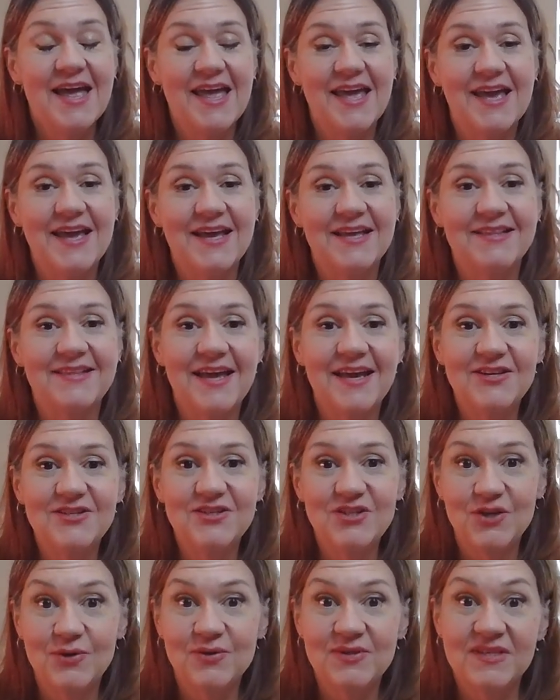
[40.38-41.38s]
And that
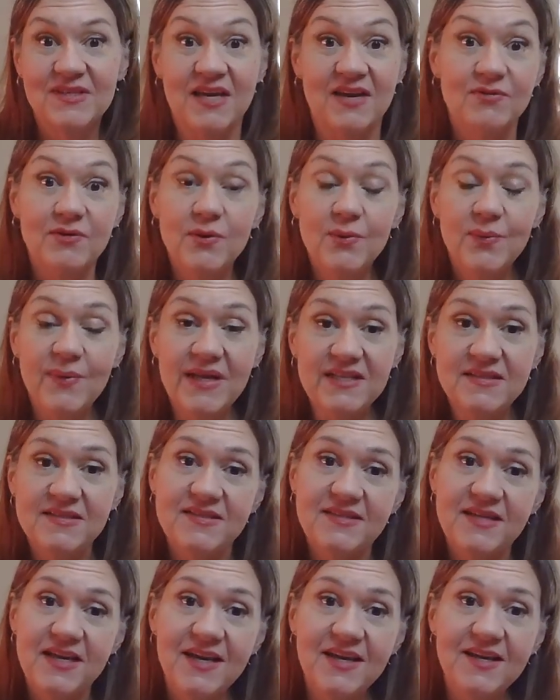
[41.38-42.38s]
show is every
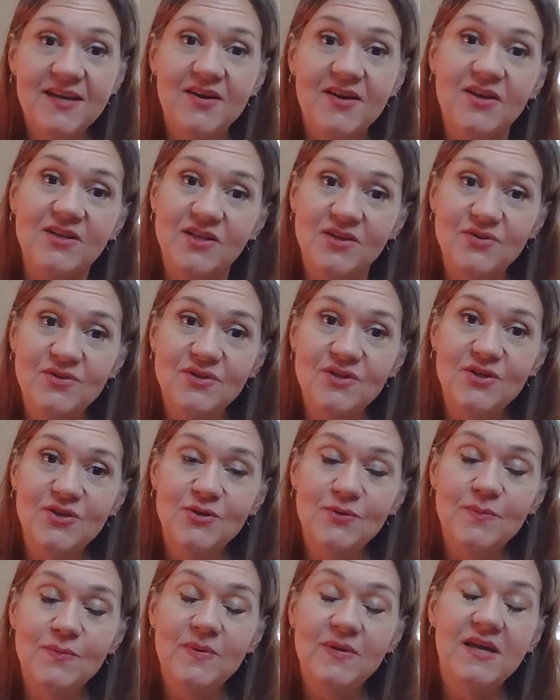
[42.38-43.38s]
Wednesday on
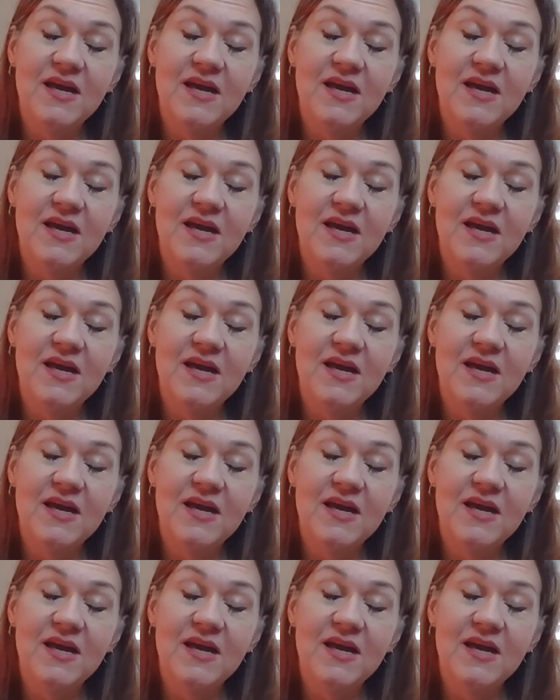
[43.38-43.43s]
YouTube.